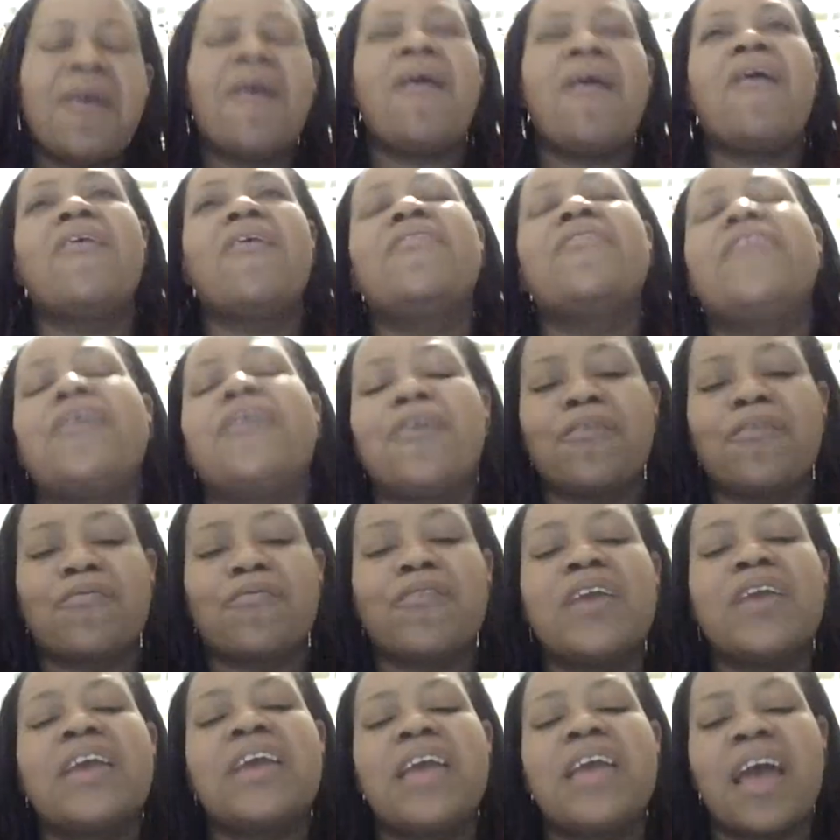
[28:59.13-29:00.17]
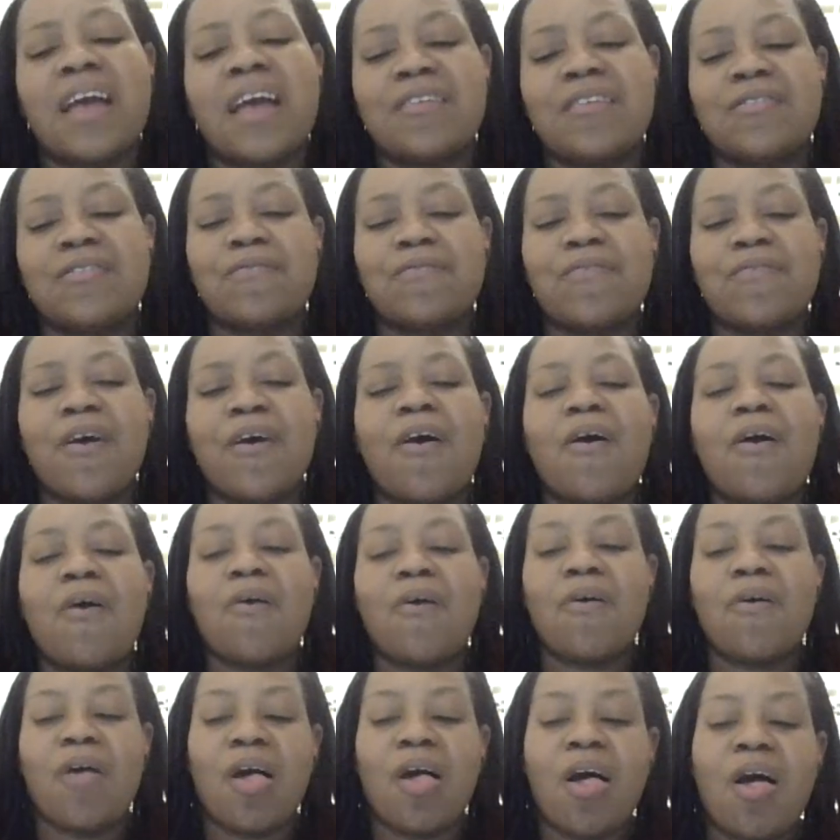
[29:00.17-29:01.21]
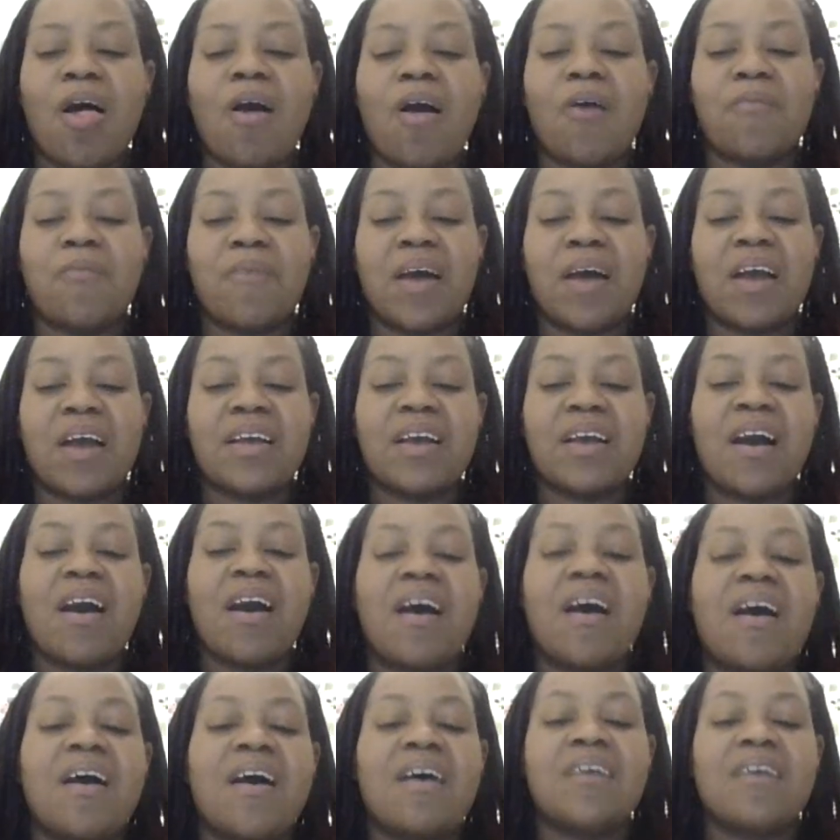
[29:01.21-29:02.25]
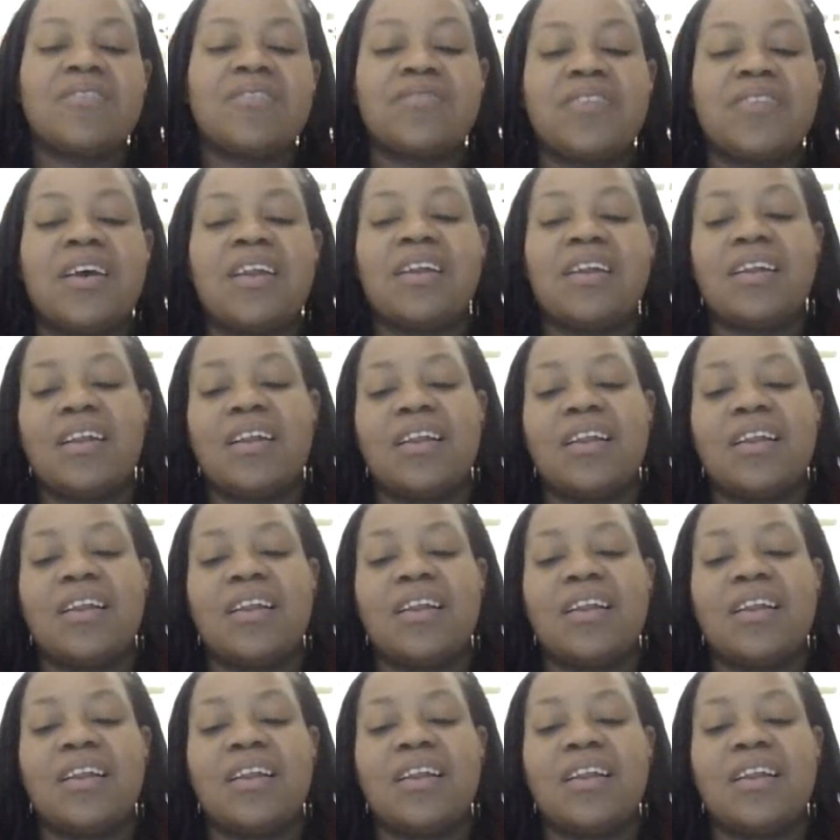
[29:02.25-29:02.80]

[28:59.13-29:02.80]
Oh, they're going to recast the role. Oh my gosh, da da da